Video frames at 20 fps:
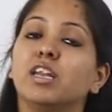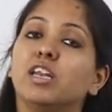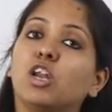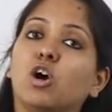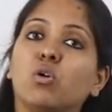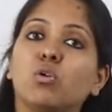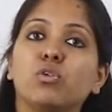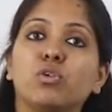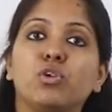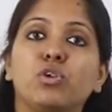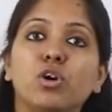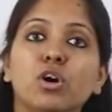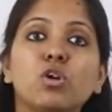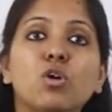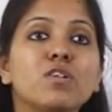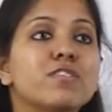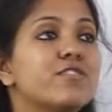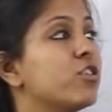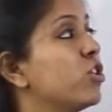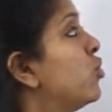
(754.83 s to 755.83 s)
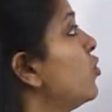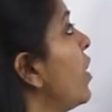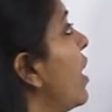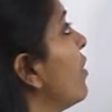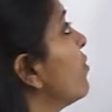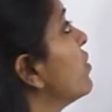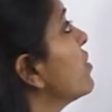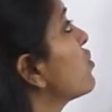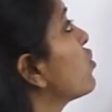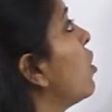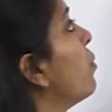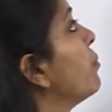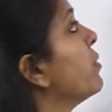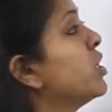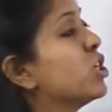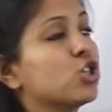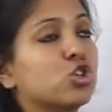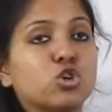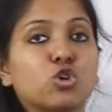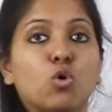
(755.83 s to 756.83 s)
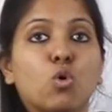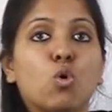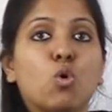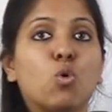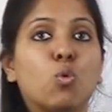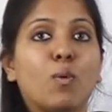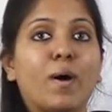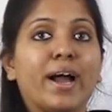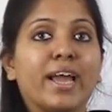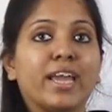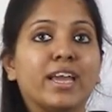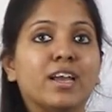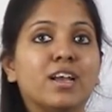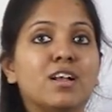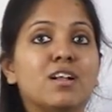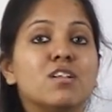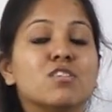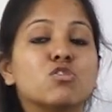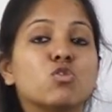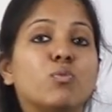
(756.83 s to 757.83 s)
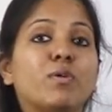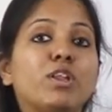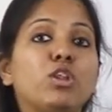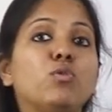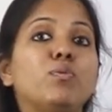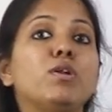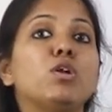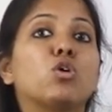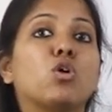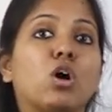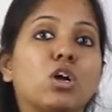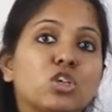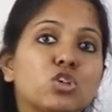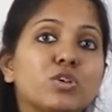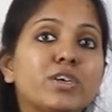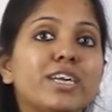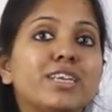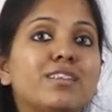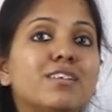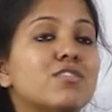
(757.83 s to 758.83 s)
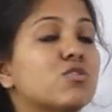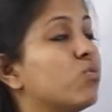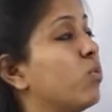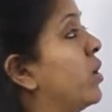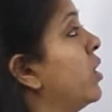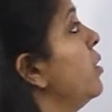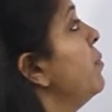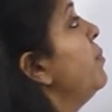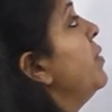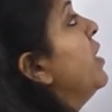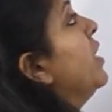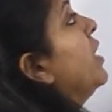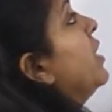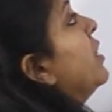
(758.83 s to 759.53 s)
Now here also you have this combination OY. So when you will conjugate this verb,